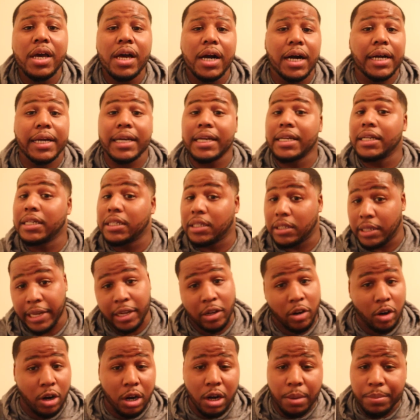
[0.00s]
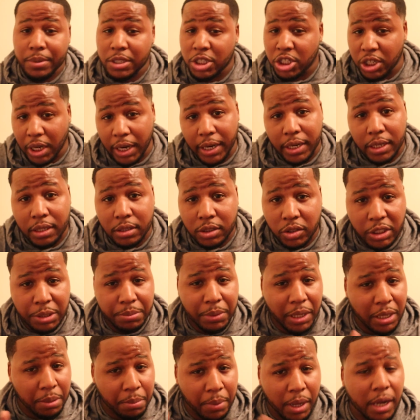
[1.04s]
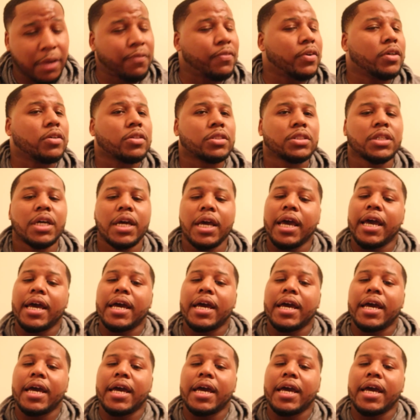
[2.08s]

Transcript: Again, they can all be shiny, so keep that in mind, folks.